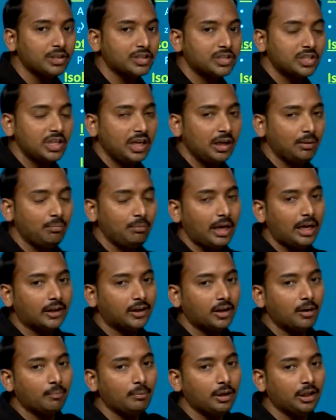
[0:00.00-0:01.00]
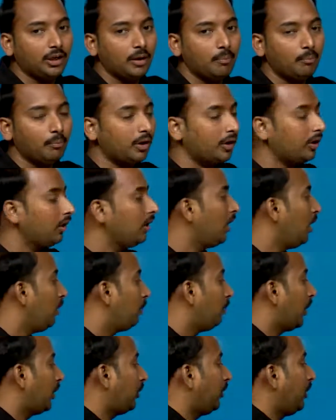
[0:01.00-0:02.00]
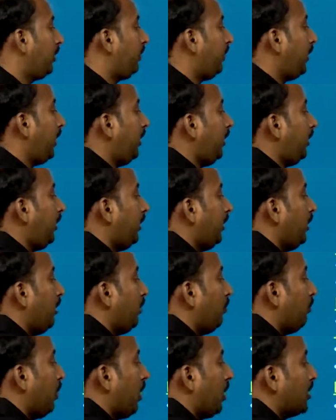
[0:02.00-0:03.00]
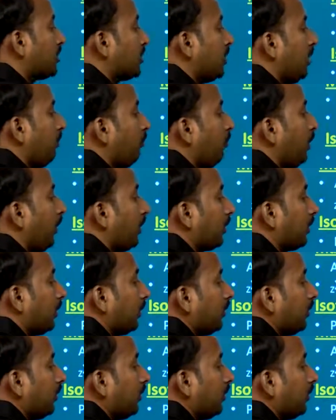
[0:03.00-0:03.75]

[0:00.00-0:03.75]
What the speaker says: same atomic number but different mass number.